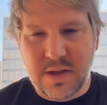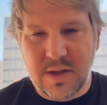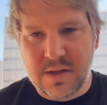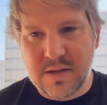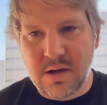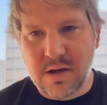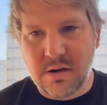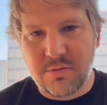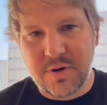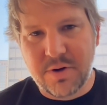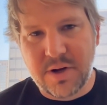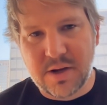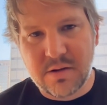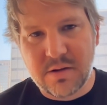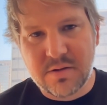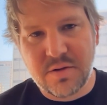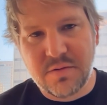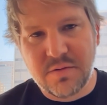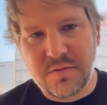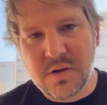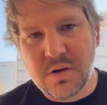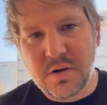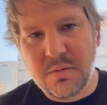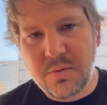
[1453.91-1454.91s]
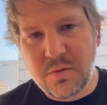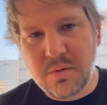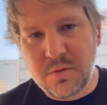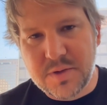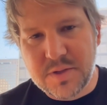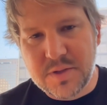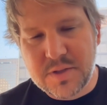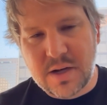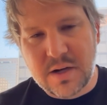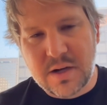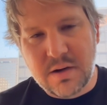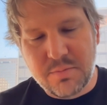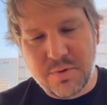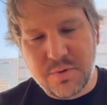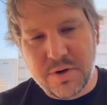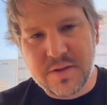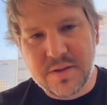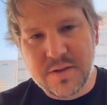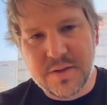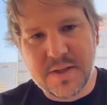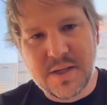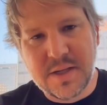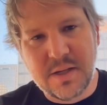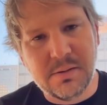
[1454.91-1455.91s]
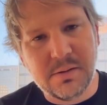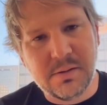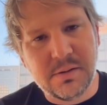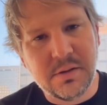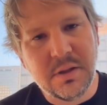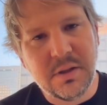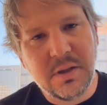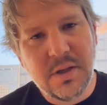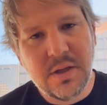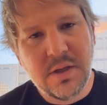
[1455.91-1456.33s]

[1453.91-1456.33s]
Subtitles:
now React server components kind of bring to the table.